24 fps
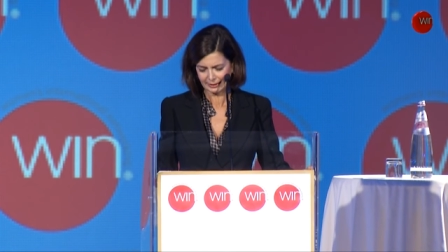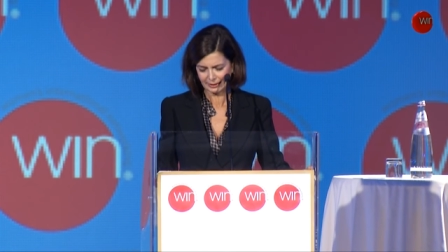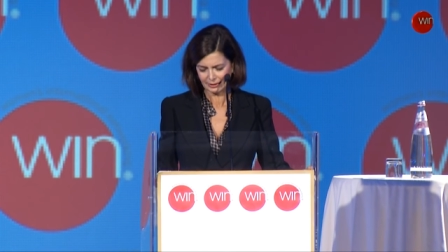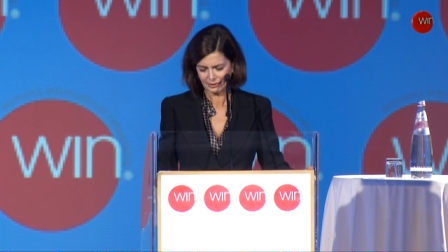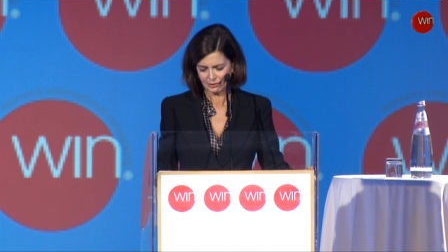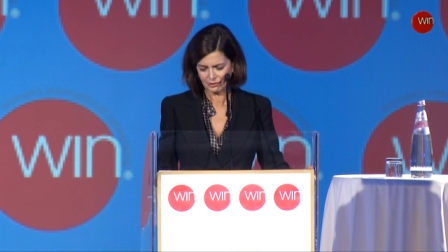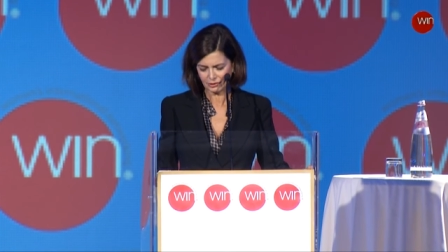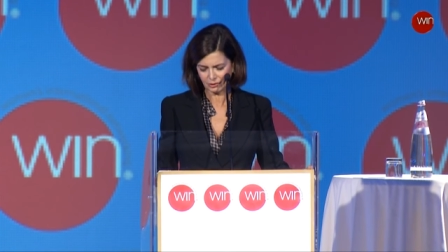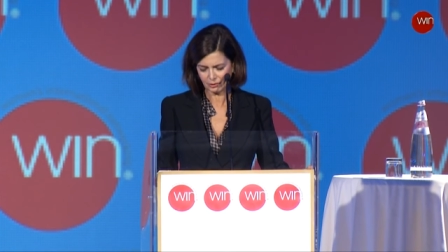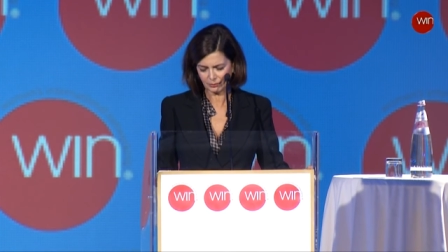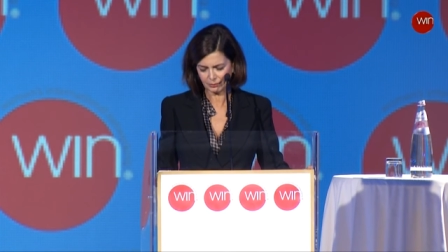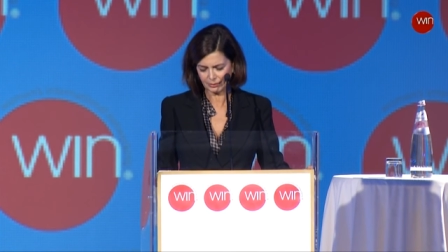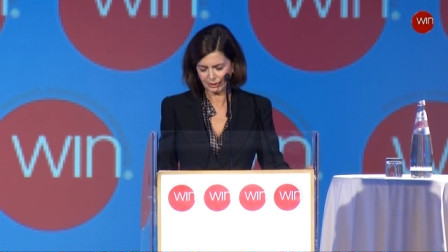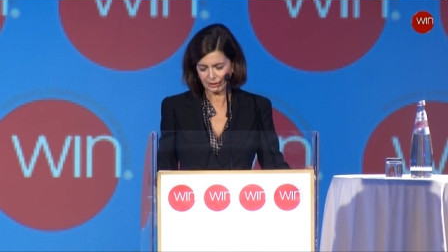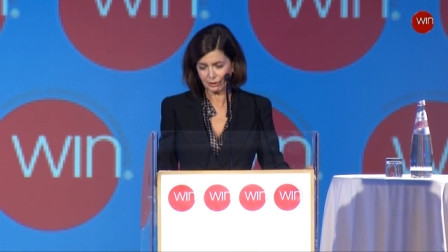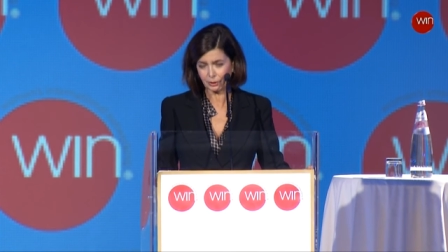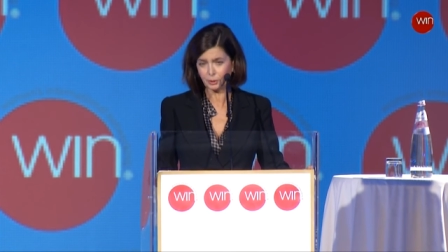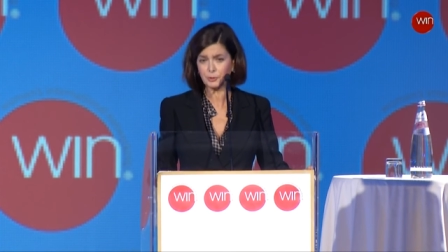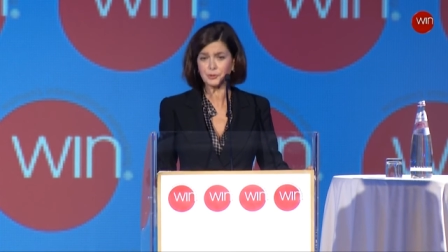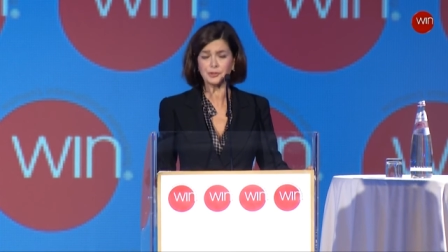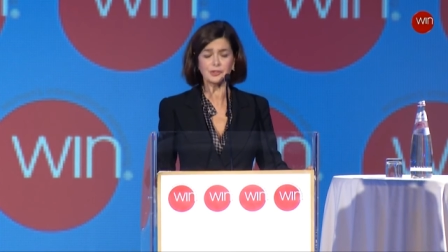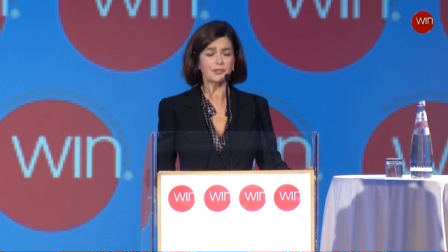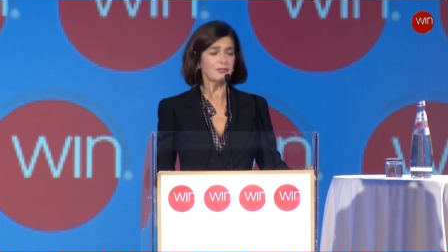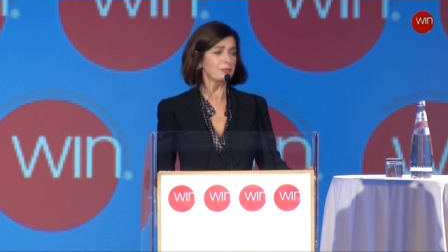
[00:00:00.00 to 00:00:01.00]
So,
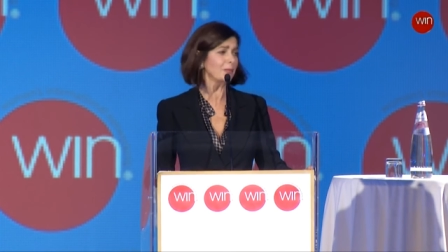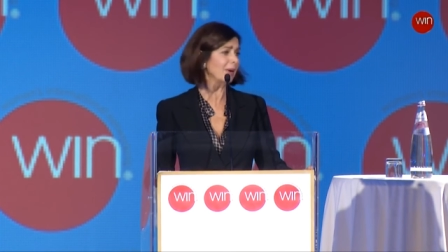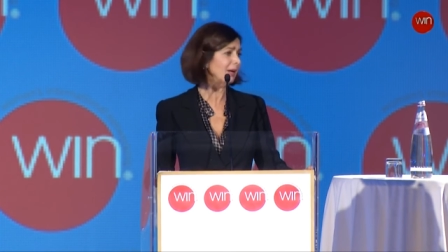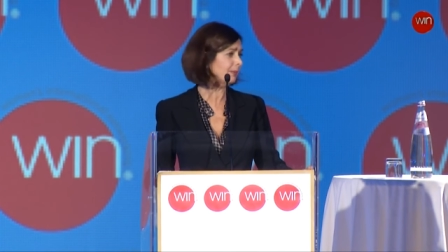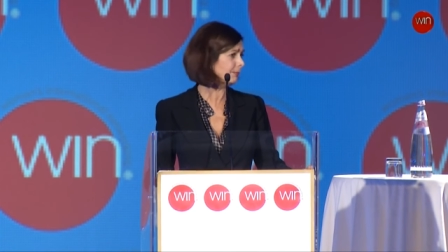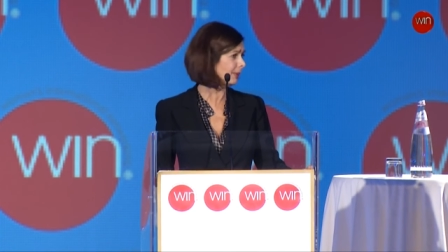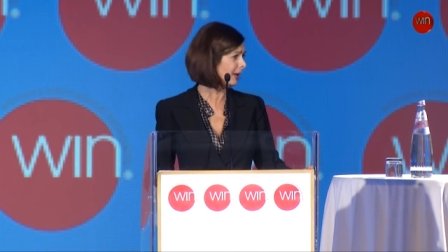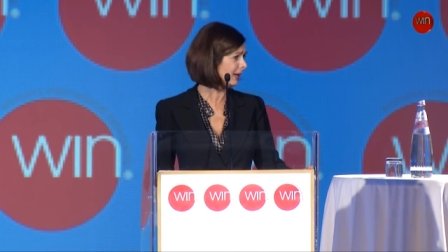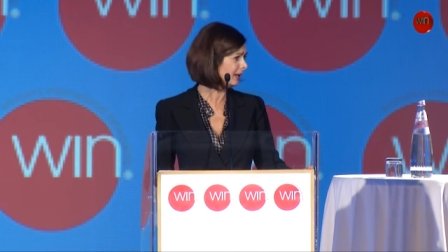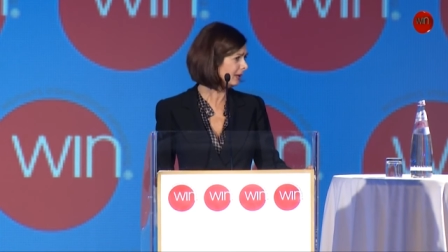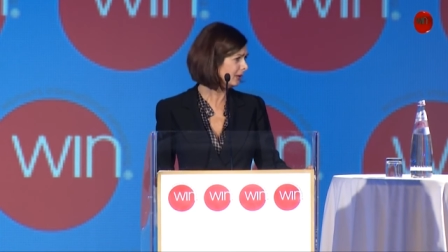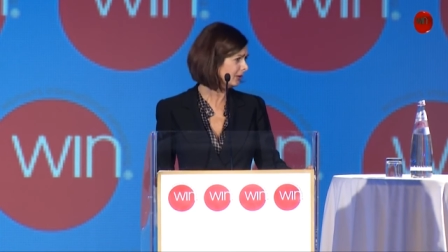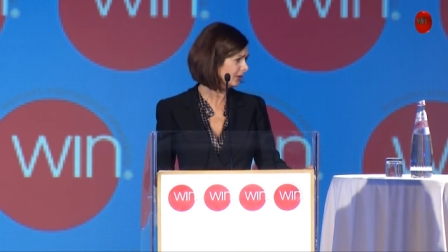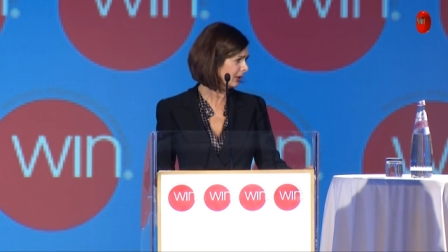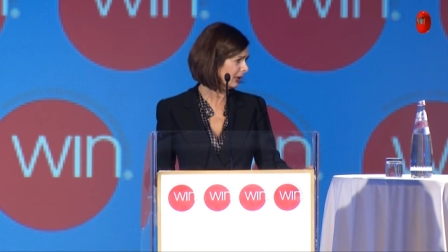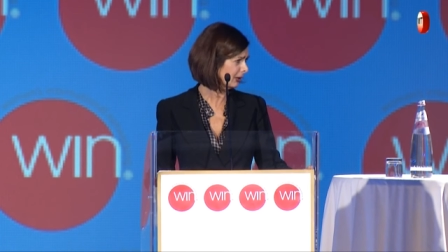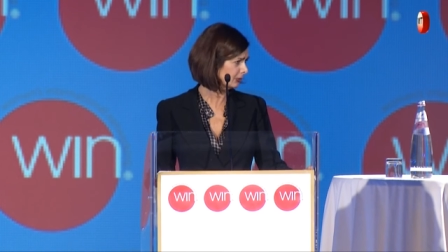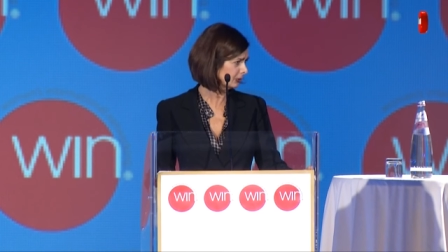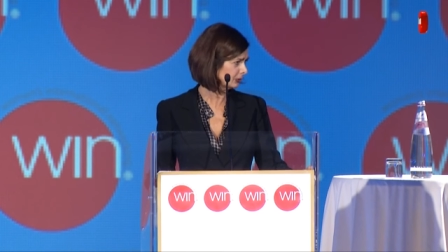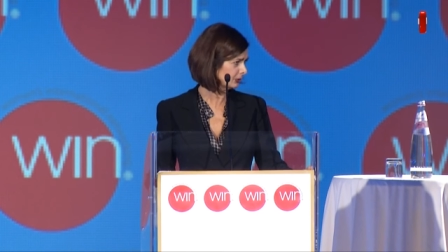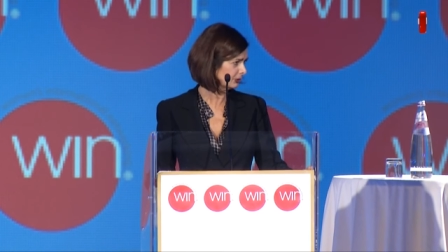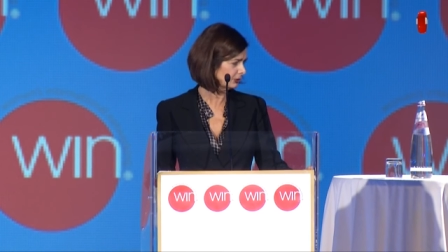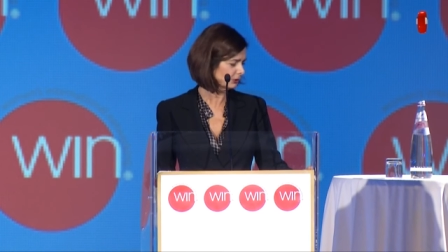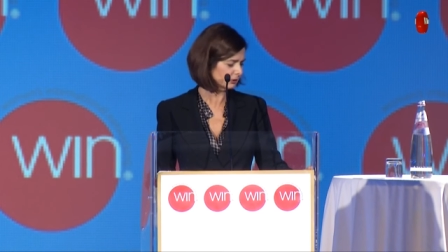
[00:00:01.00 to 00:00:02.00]
because of my
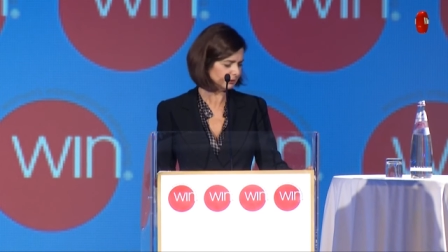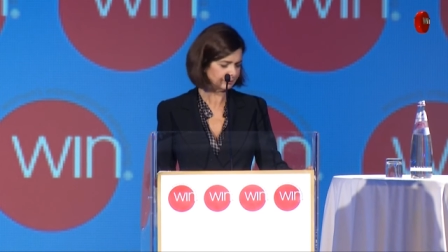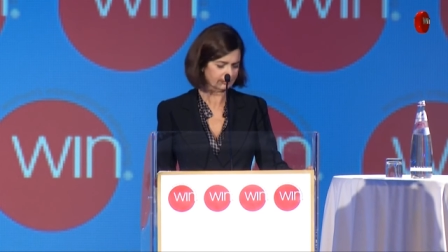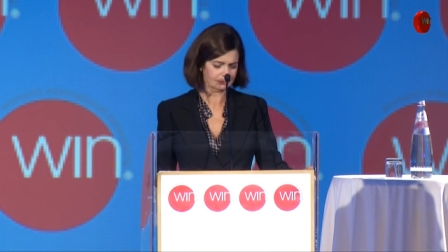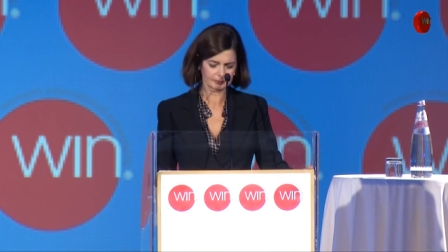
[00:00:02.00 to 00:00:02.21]
background,